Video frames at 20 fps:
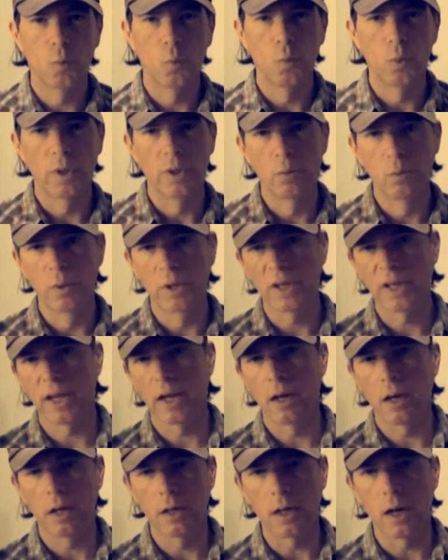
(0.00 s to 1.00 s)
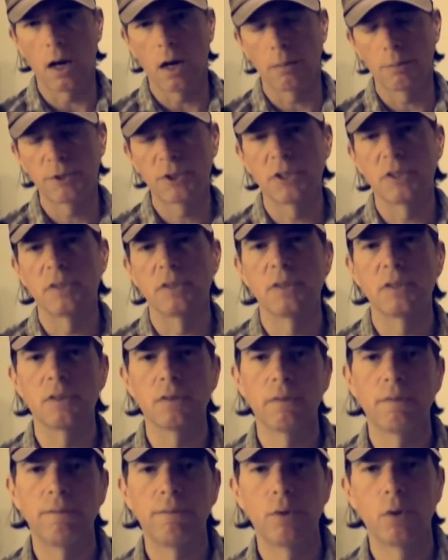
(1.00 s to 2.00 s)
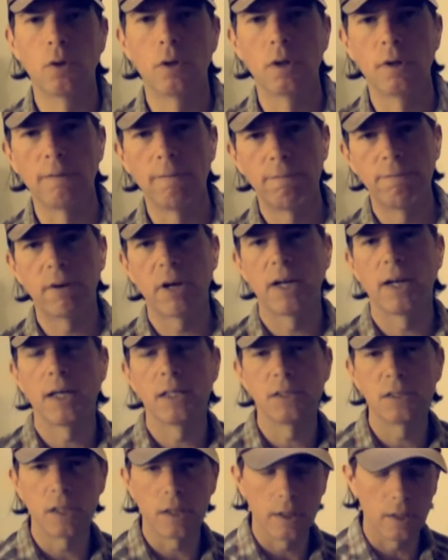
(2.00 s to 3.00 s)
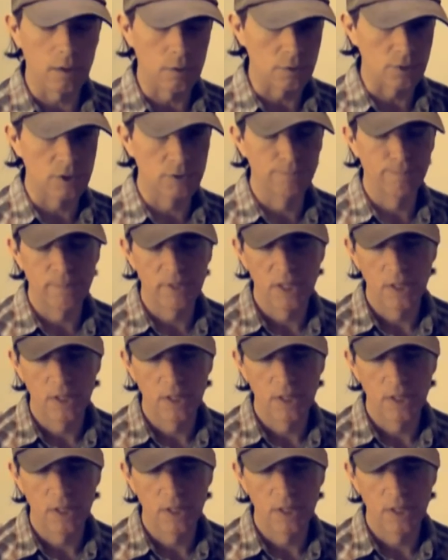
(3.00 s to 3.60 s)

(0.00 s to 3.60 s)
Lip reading: We're working on options for financing those.